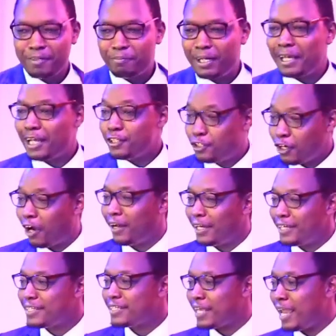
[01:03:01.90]
But here John
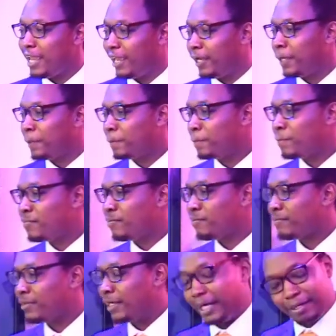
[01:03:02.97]
is saying,
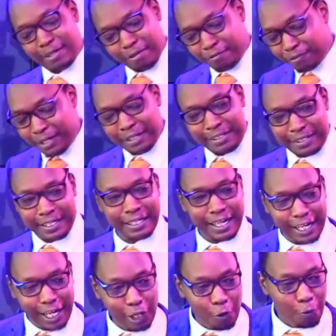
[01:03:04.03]
in, in, indeed,
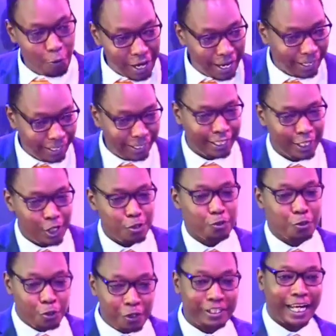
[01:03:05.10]
another way
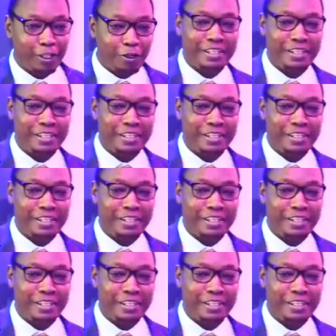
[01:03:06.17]
to know that